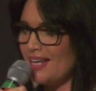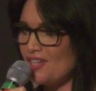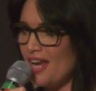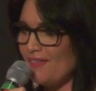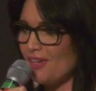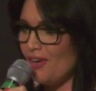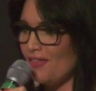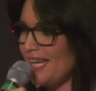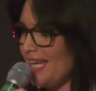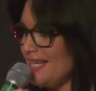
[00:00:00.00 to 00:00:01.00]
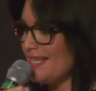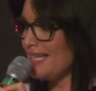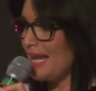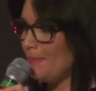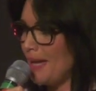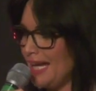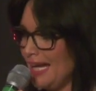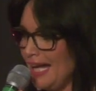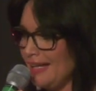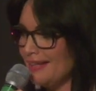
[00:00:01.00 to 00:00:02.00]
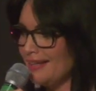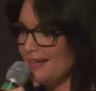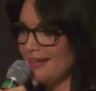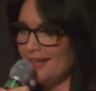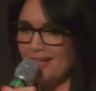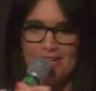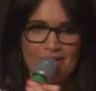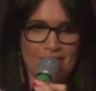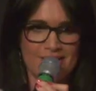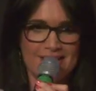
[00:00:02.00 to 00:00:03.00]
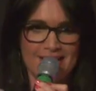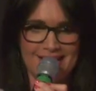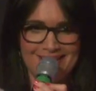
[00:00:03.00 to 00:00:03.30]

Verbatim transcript: you haven't got the keys to get back again. Christine.